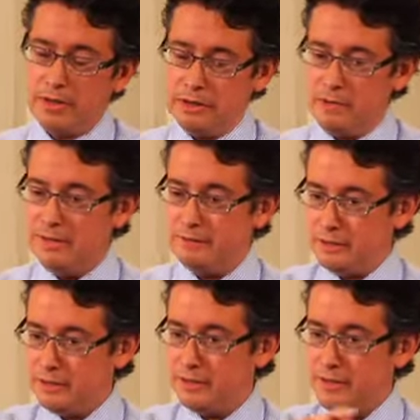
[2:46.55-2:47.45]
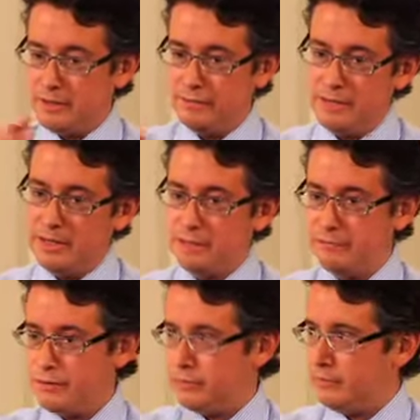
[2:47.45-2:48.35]
you have to look at each of the
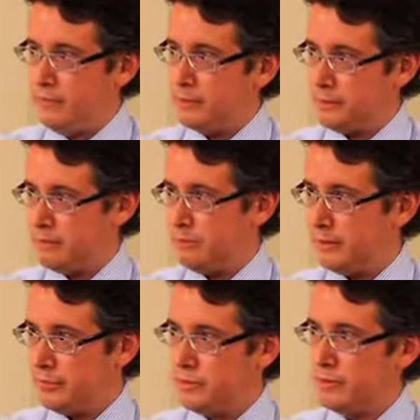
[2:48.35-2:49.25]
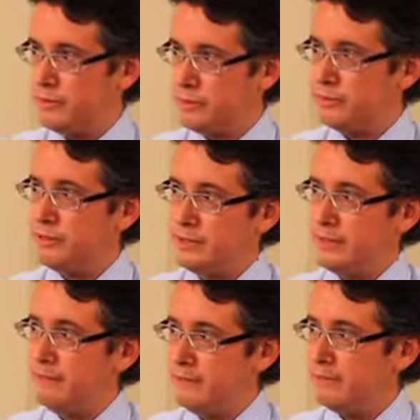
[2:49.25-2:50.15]
individual funds that have been chosen to see
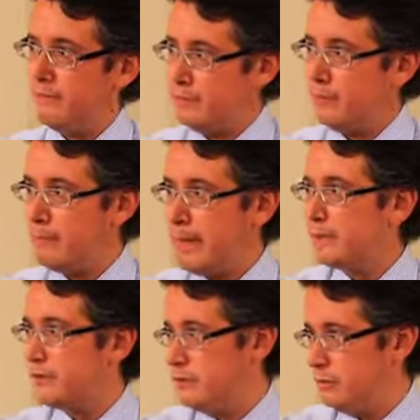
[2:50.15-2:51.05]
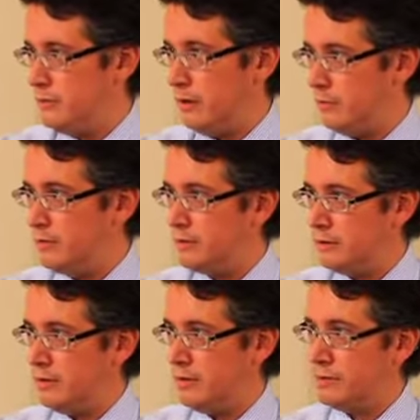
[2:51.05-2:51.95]
if they fully match your tolerance to
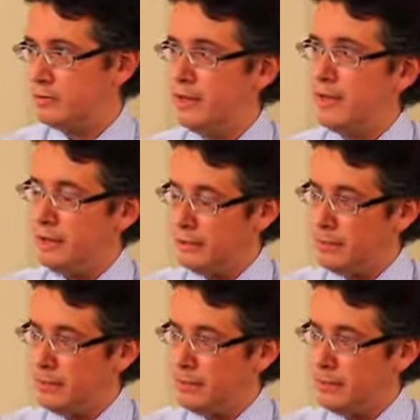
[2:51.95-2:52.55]
loss, and the